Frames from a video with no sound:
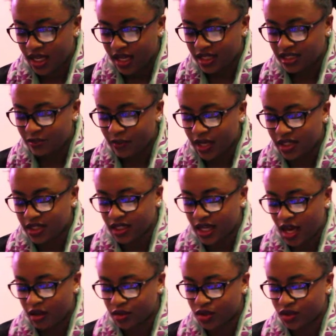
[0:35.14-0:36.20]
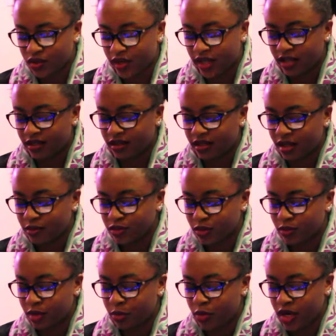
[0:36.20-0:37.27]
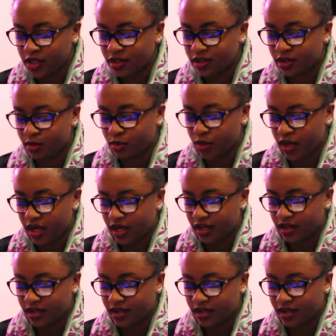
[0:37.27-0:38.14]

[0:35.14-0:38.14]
It's amazing how strength comes from the pressure to break.